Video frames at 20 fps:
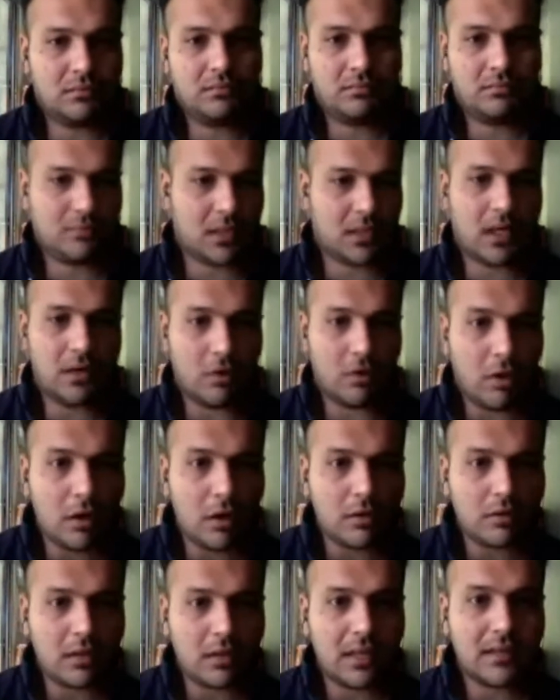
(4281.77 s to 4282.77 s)
are not
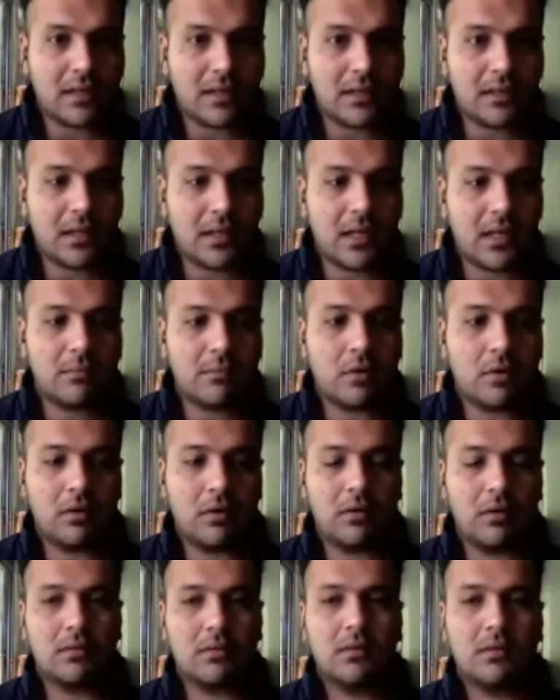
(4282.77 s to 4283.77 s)
at that time,
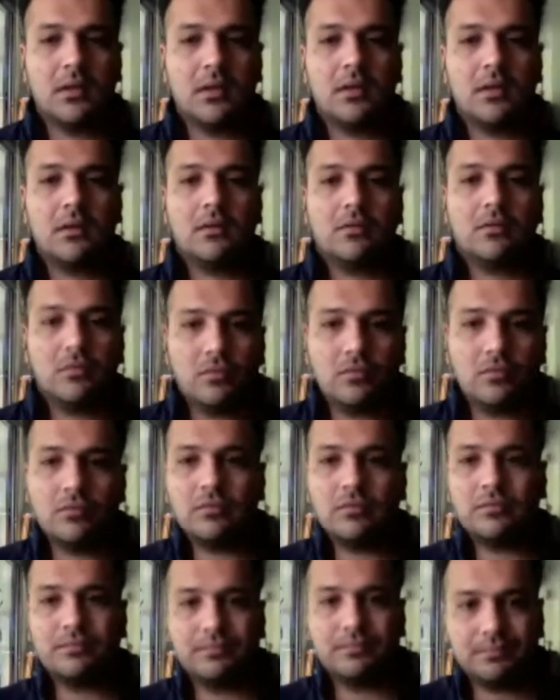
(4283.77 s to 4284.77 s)
or to
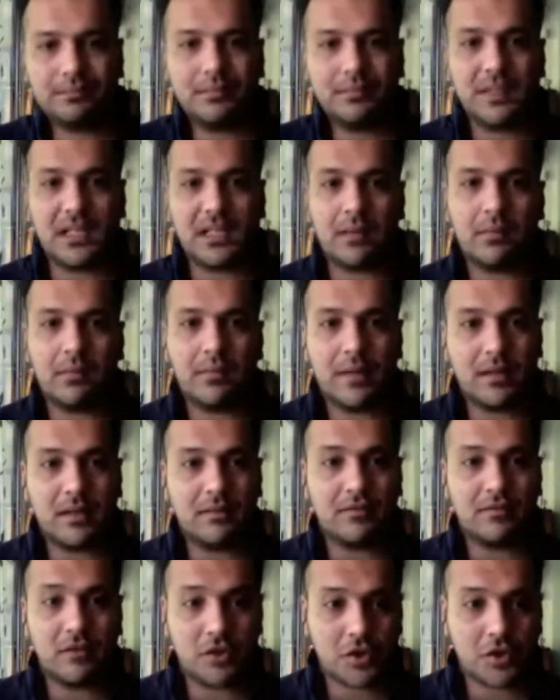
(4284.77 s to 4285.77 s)
become a better
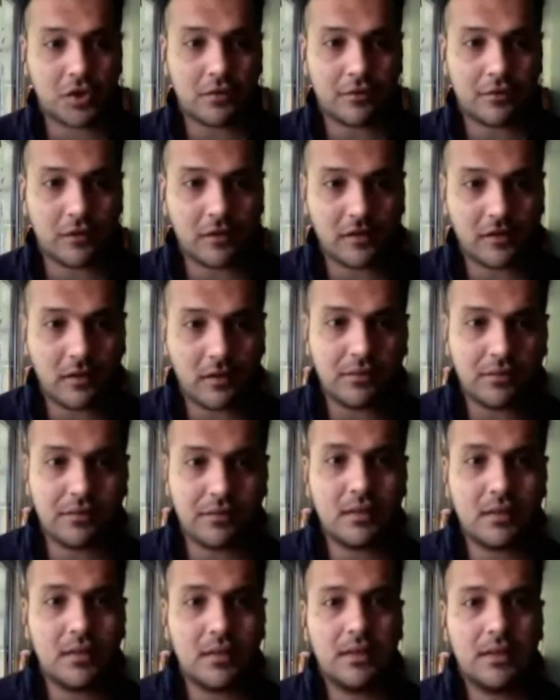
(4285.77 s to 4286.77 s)
version of yourself.
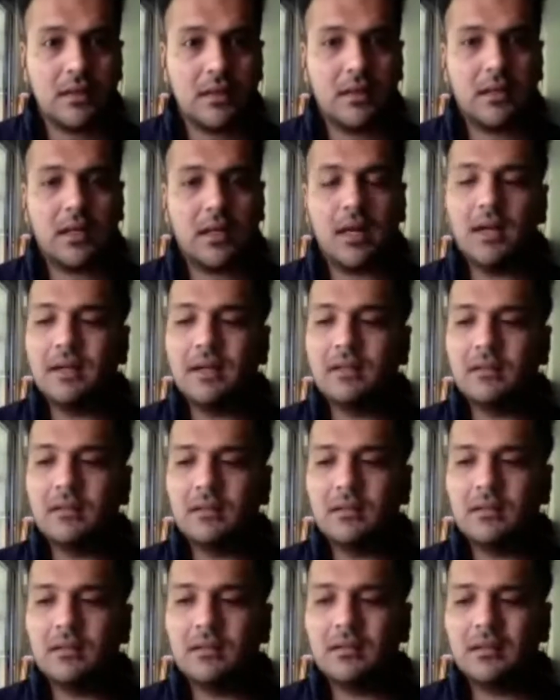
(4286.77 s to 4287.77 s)

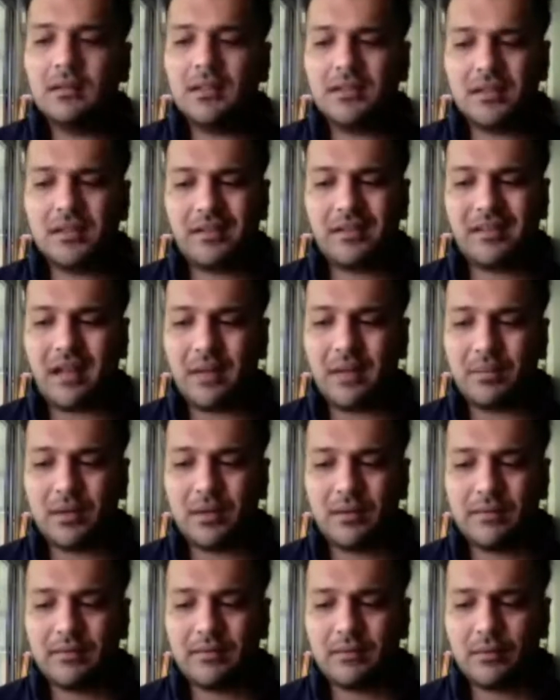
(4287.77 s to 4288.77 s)
And it just
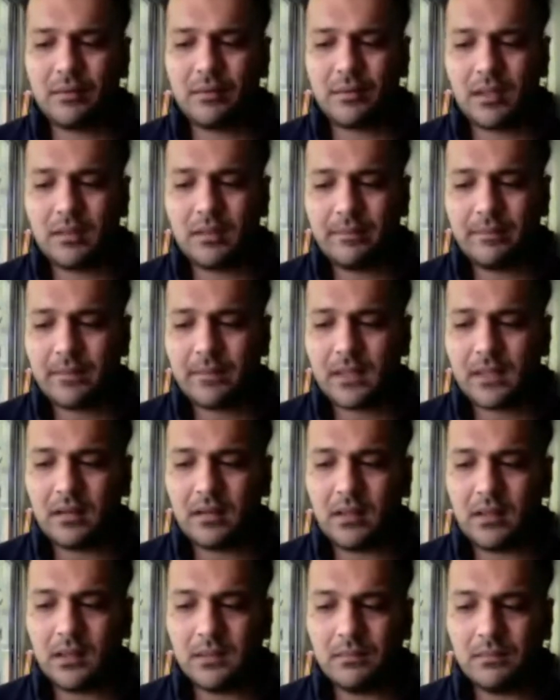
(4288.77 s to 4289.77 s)
happened with me.
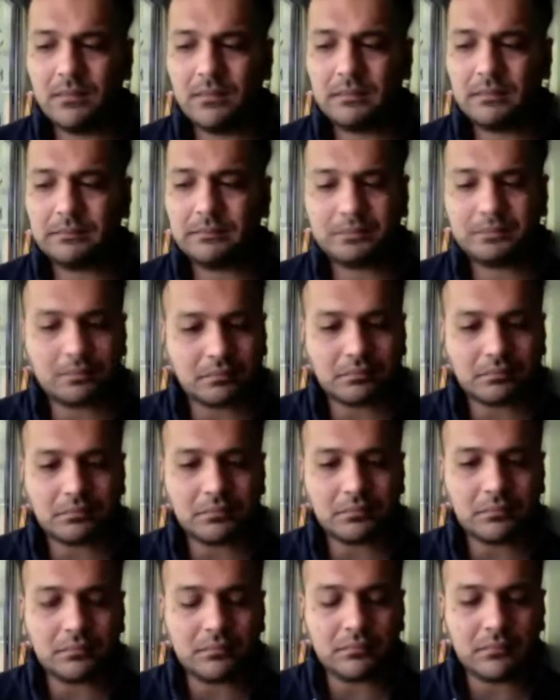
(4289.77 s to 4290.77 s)

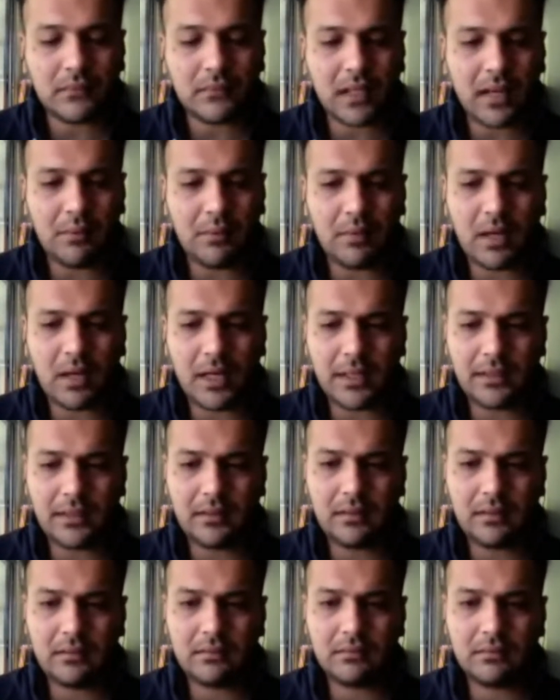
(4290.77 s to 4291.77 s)

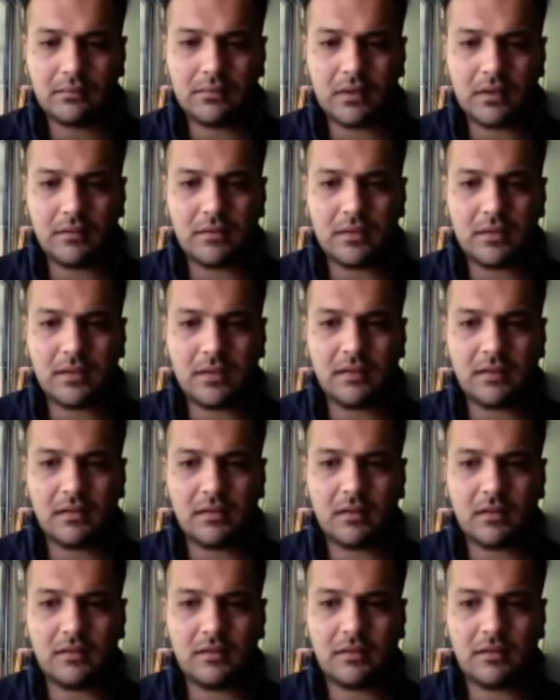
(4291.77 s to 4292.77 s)
I one of the reasons
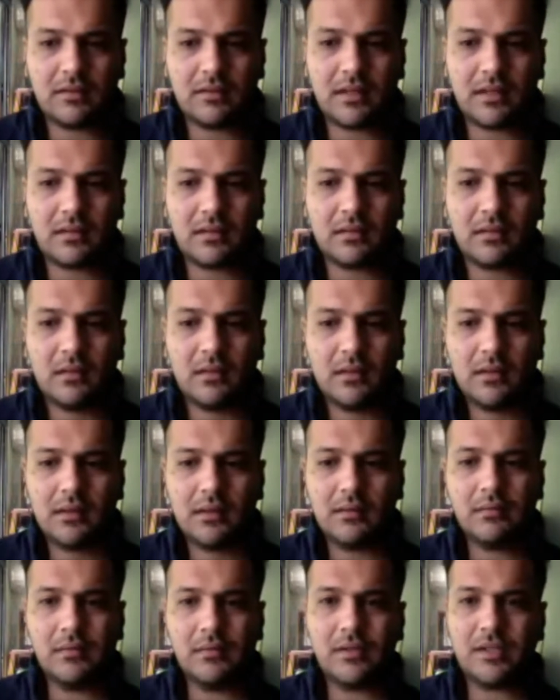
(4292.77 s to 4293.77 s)
also is that
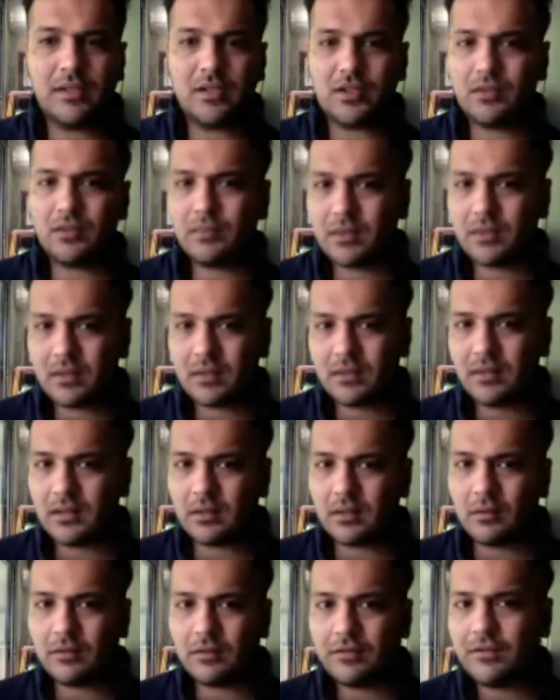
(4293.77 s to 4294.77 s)
we were teaching with a really
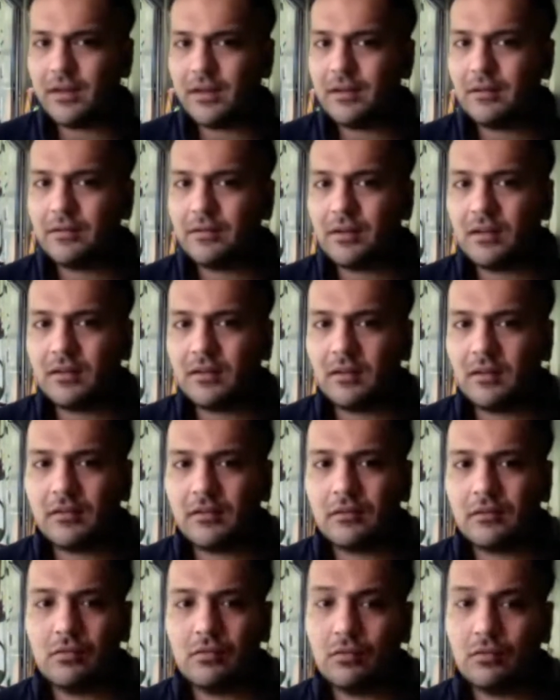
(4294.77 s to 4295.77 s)
close friend of ours
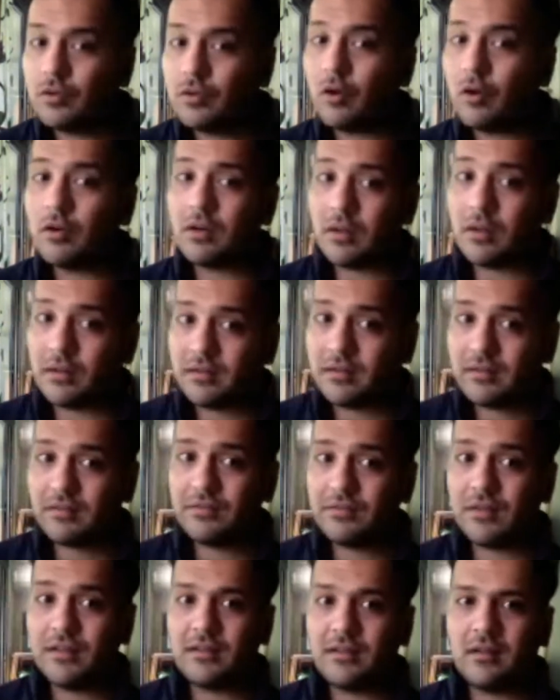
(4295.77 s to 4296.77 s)
also, who taught us,
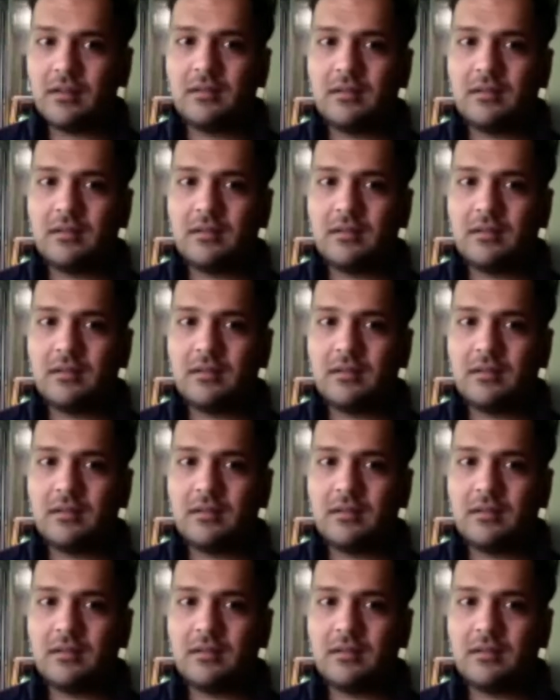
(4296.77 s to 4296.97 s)
Faizan.